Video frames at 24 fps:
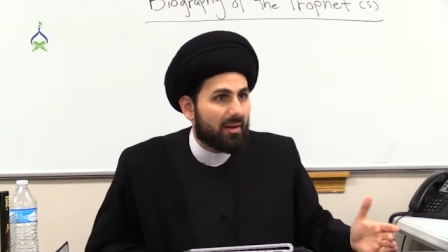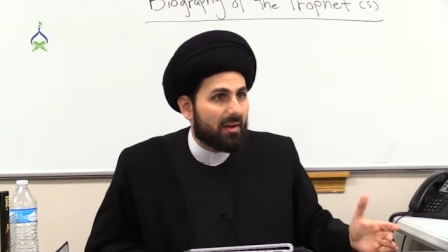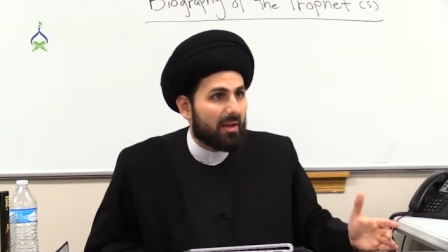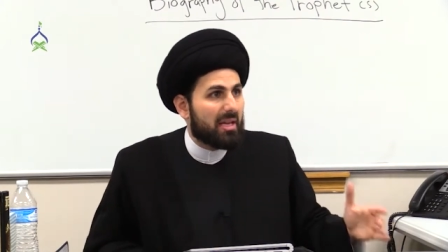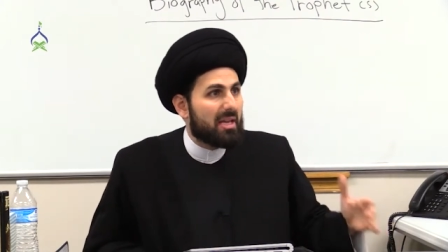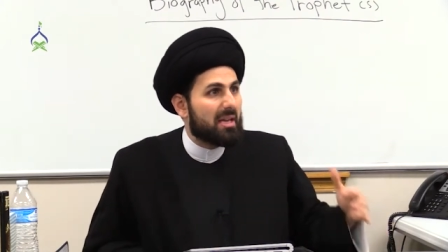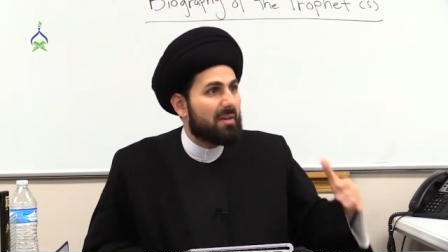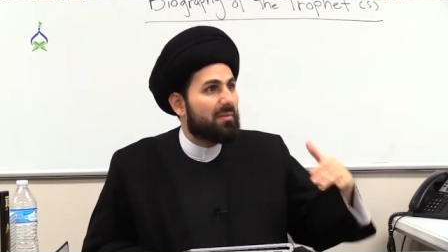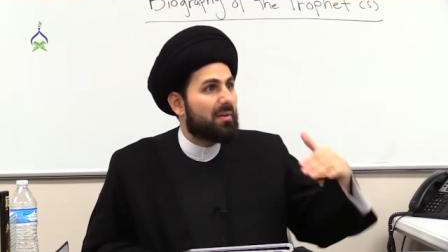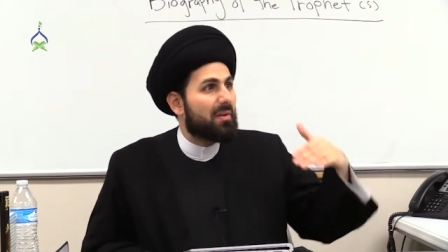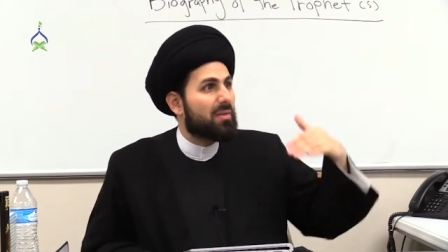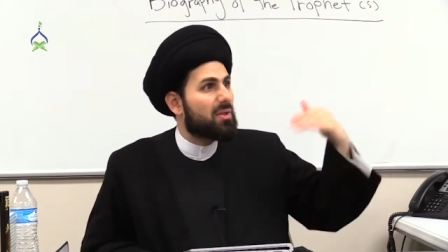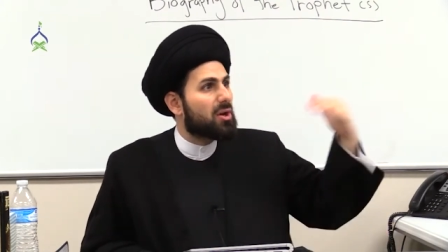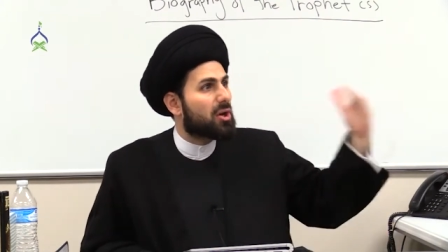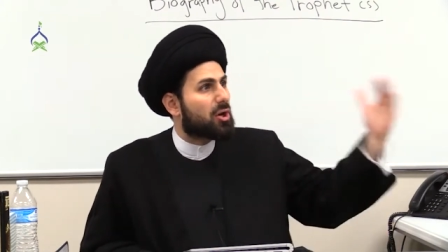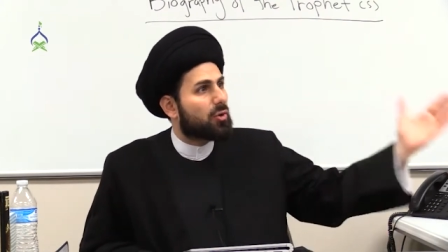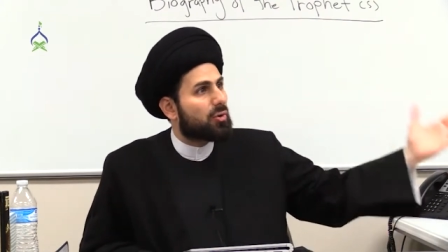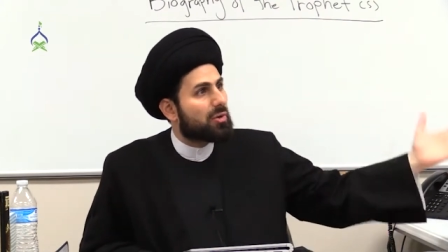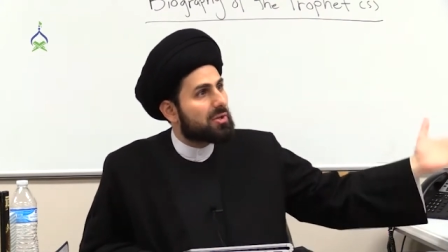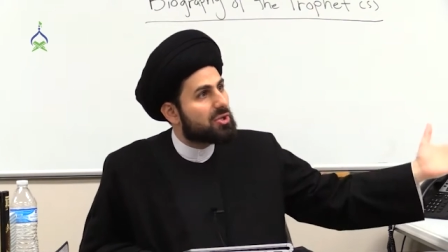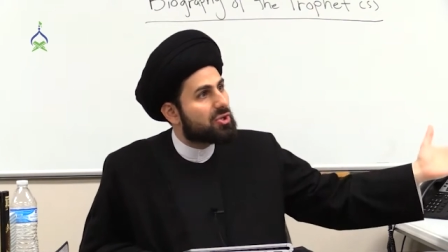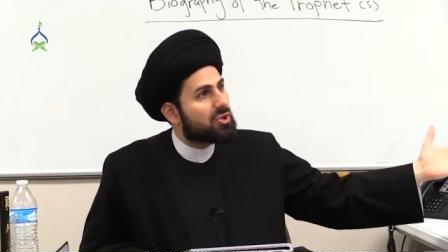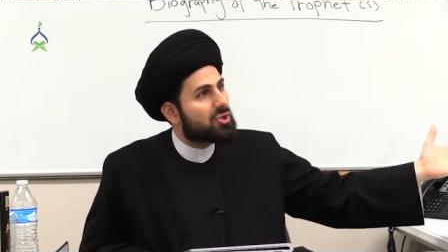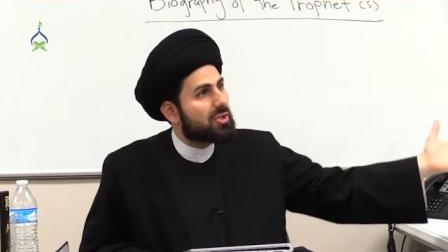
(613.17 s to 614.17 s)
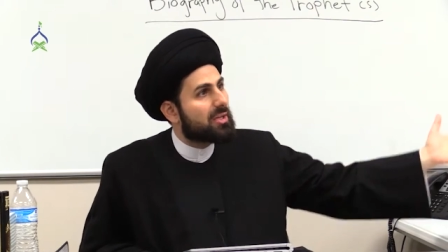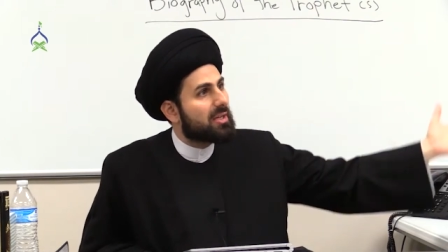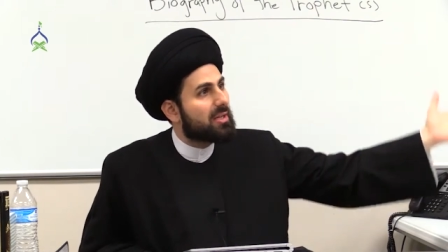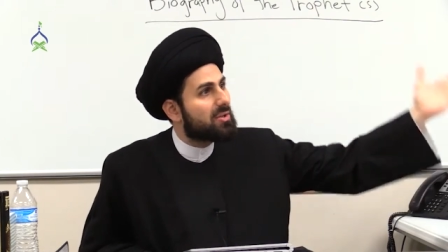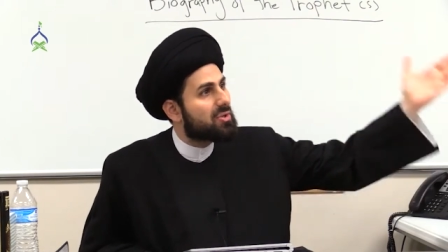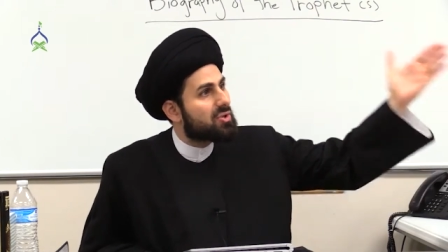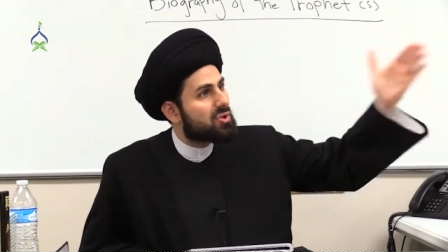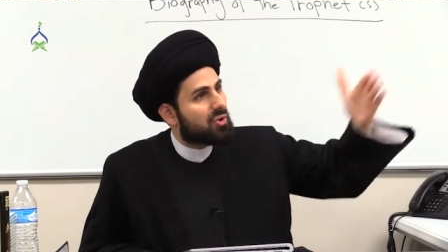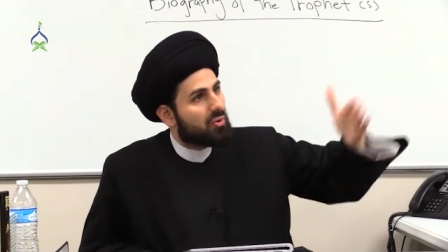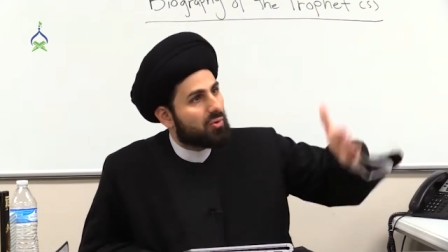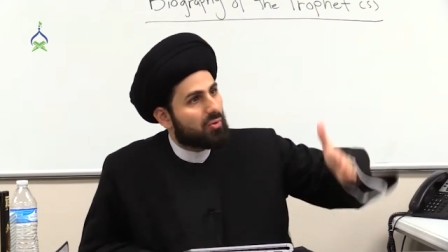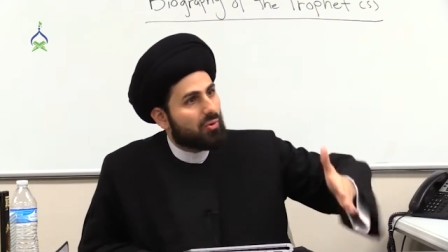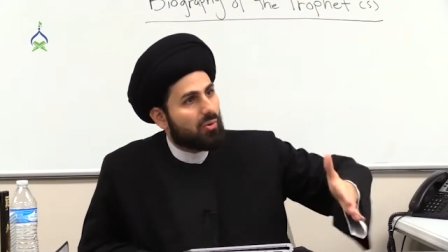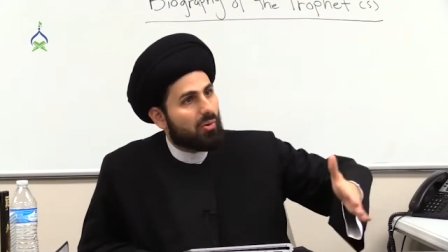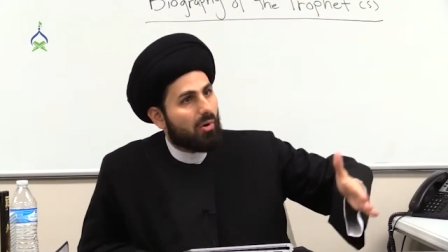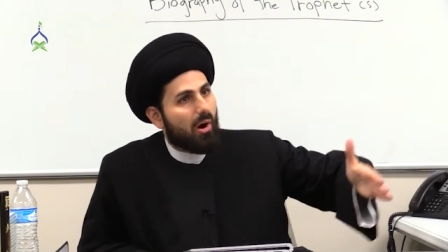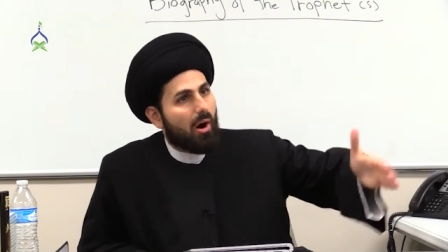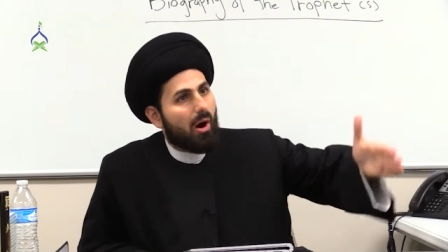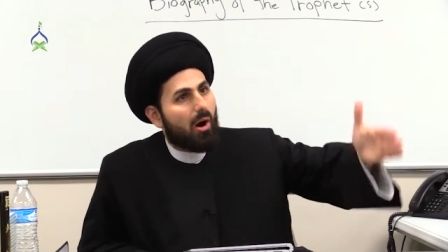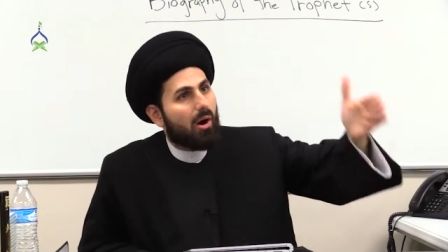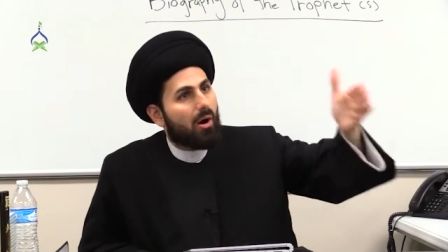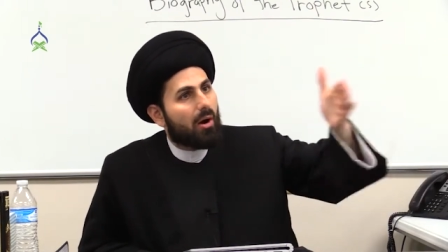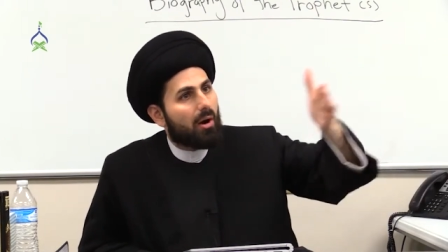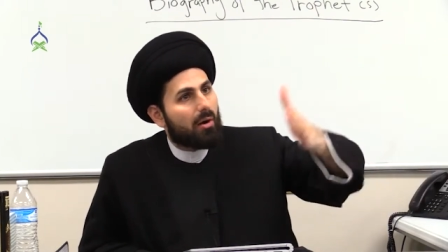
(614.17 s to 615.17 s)
even the Christians who
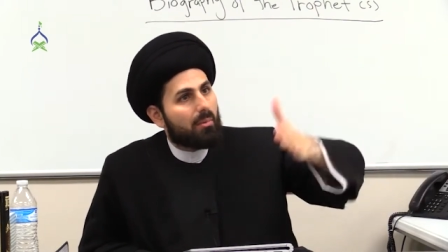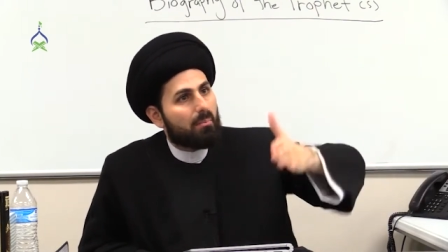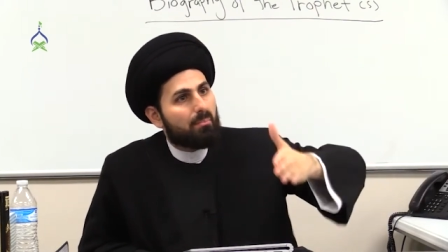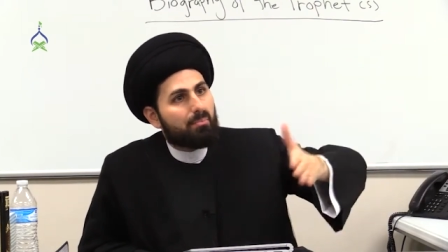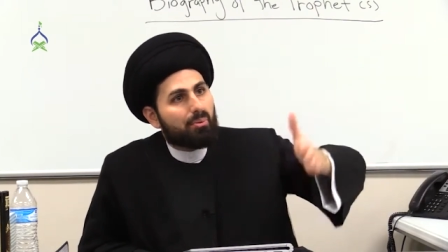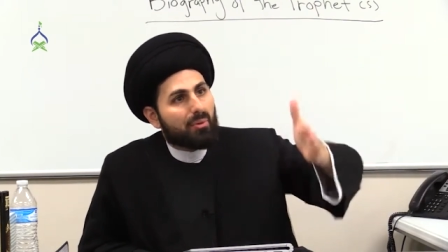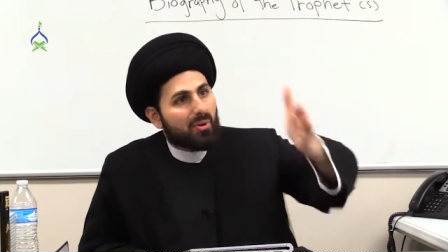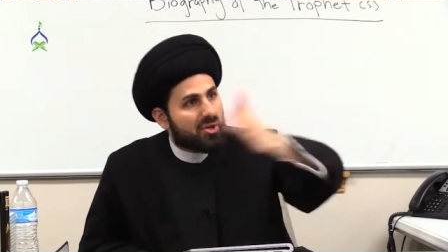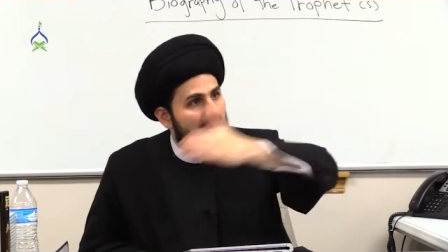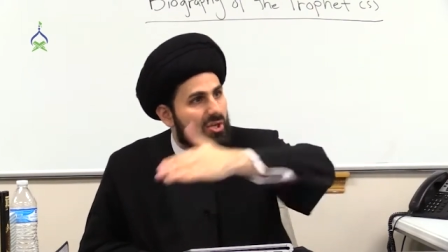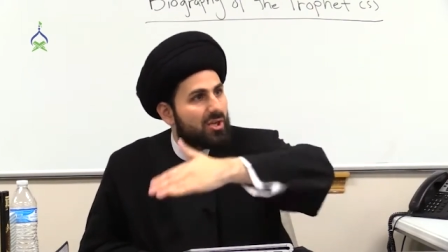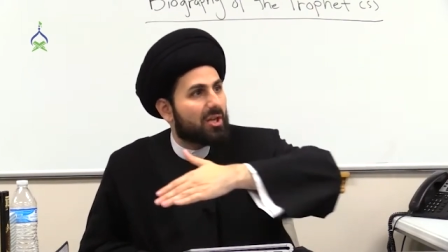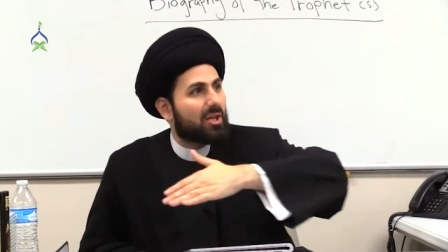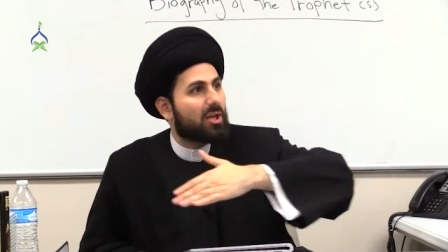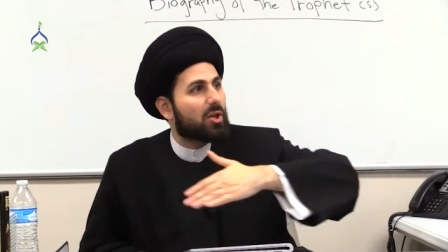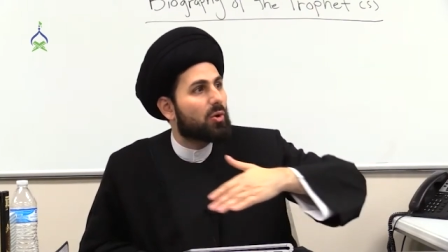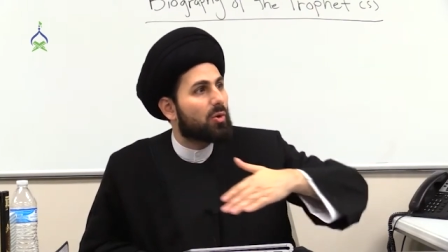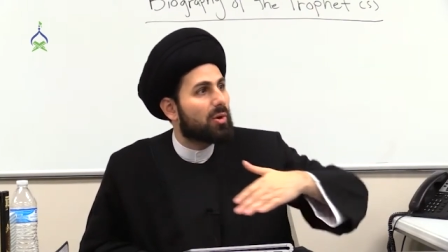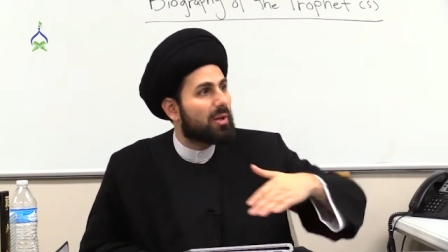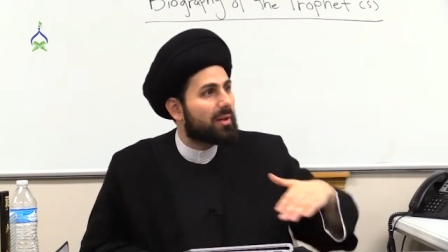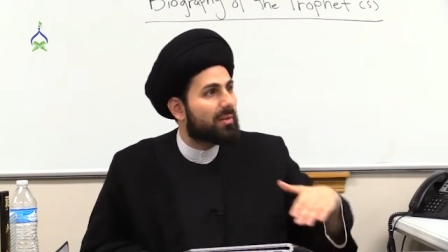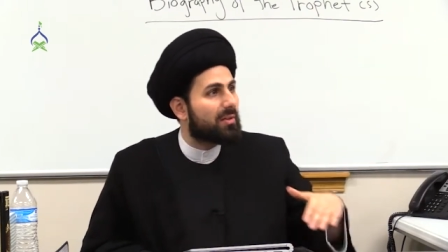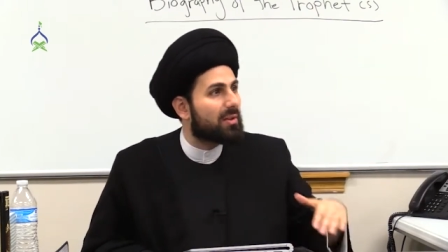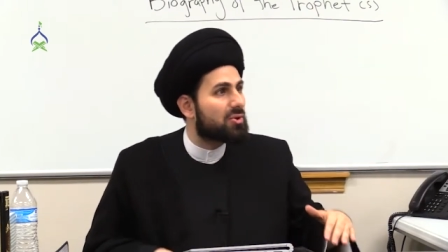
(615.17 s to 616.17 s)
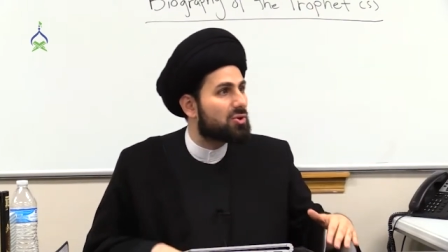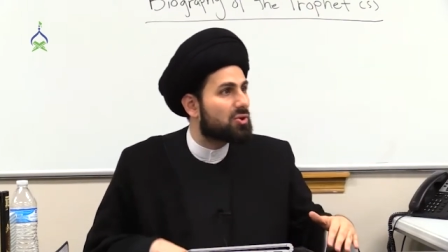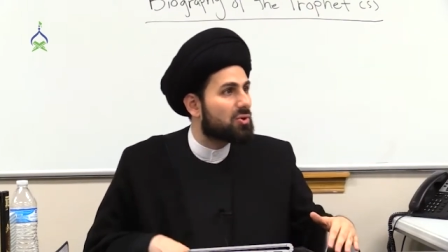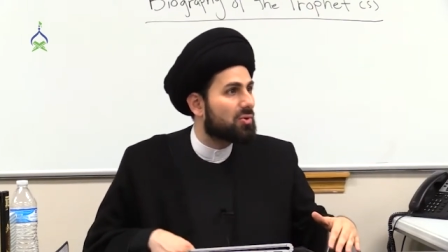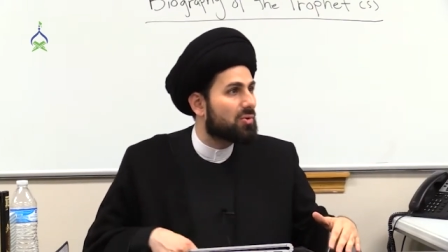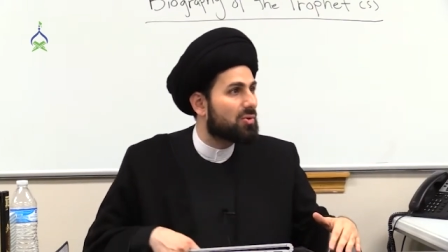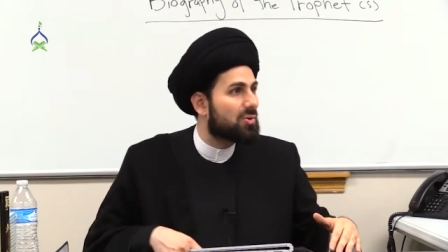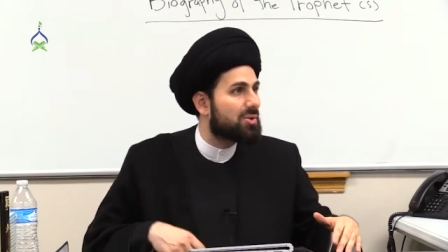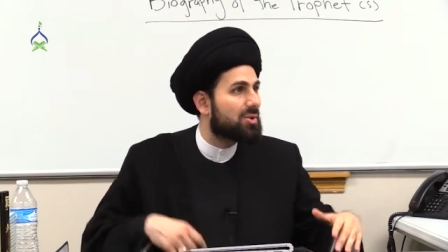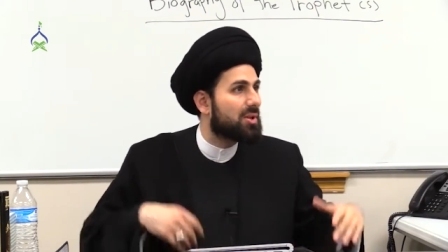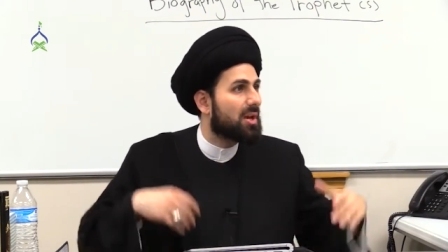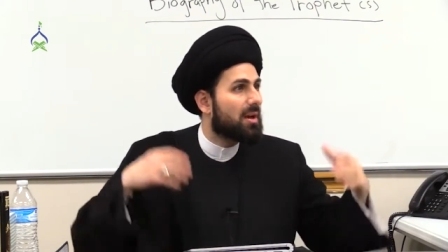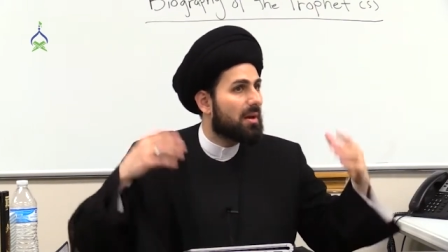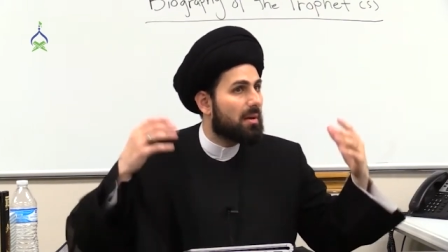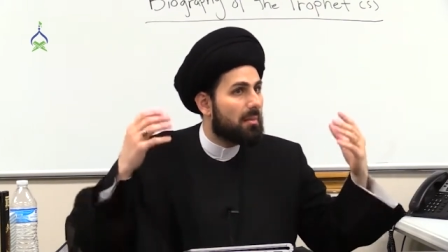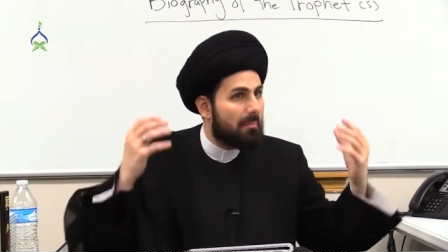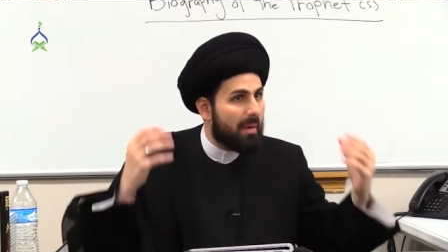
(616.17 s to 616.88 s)
are persecuting the Jews.